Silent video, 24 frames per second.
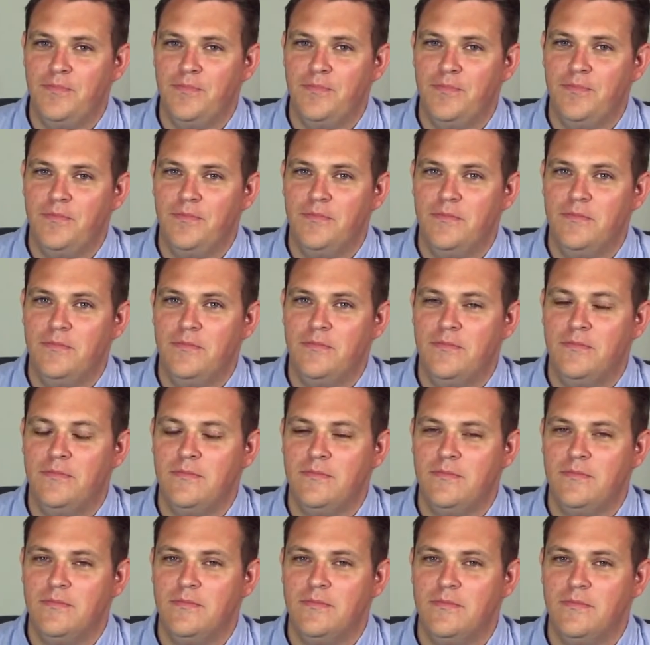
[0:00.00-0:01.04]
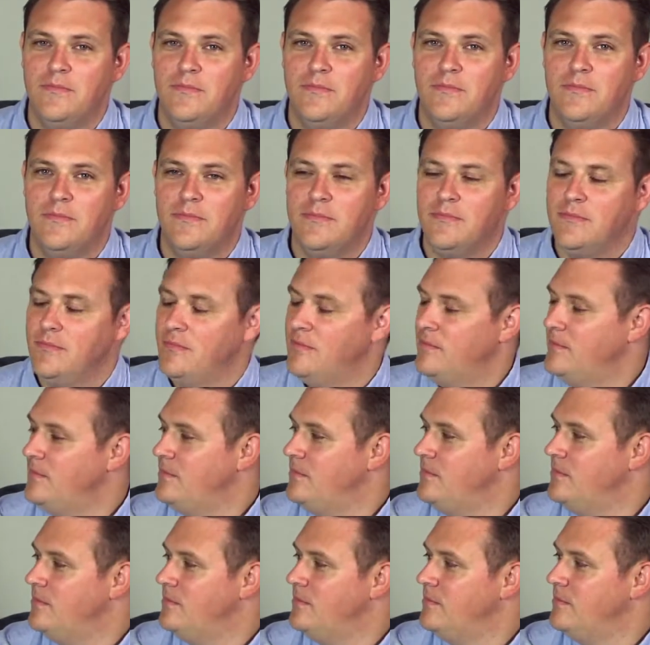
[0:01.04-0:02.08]

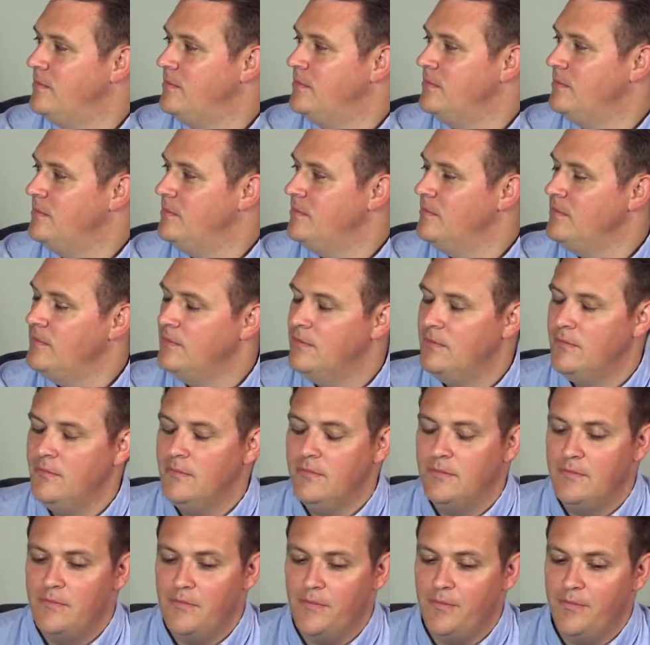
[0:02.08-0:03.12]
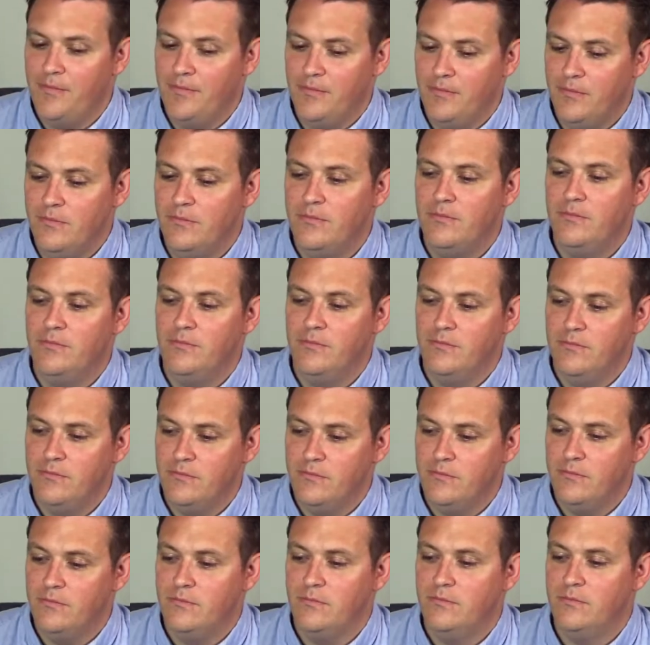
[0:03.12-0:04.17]

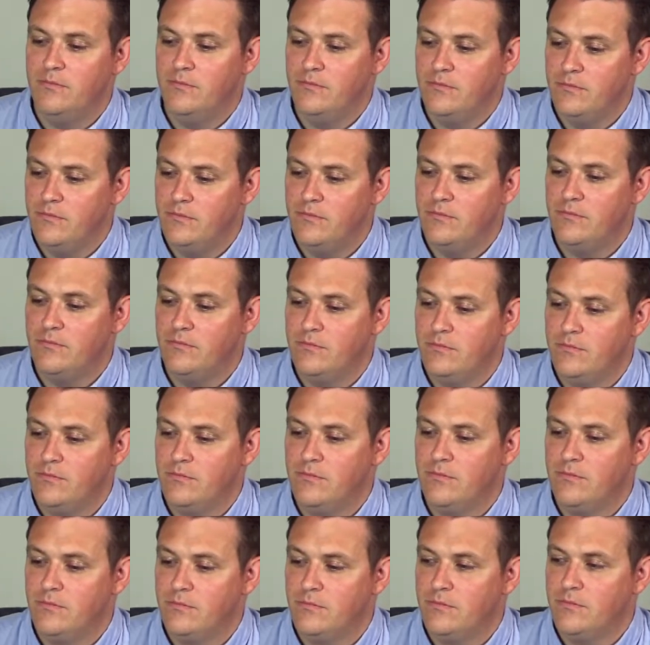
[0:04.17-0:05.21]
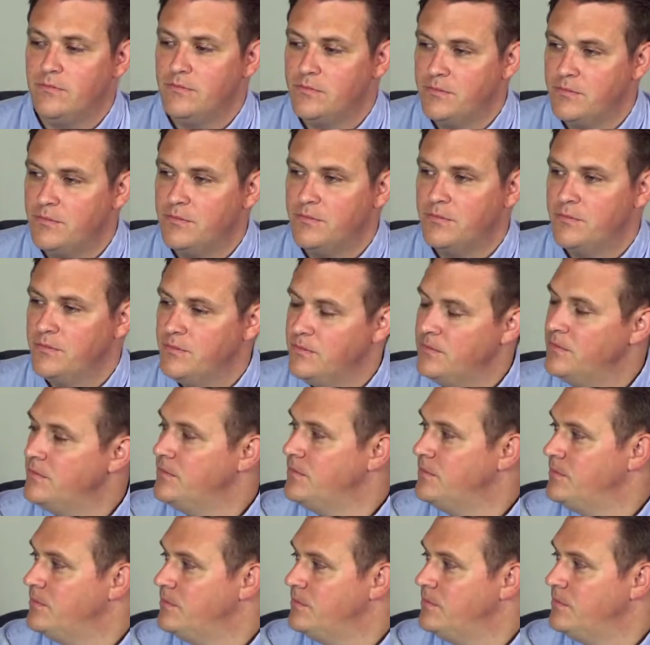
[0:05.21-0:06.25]

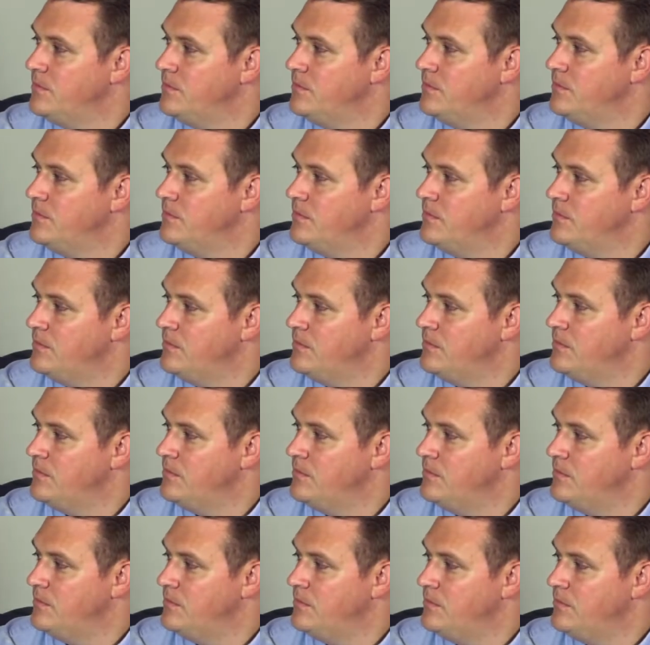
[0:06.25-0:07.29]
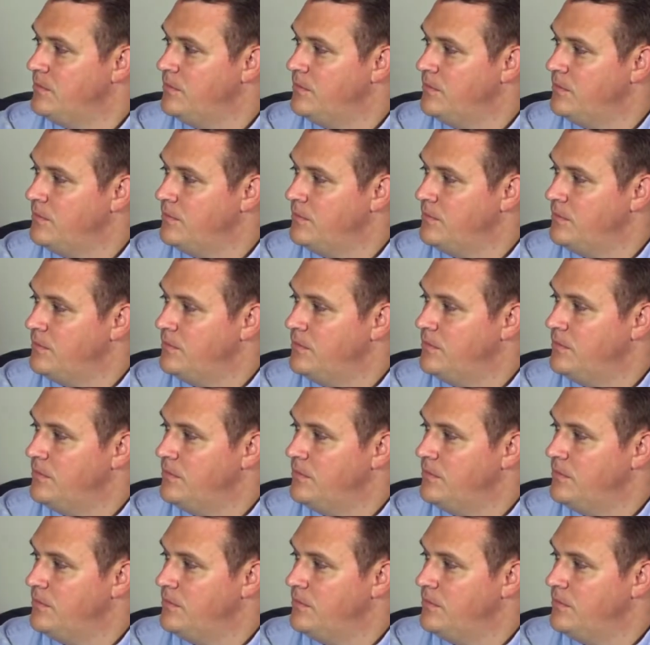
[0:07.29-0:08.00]
The person shown says nothing.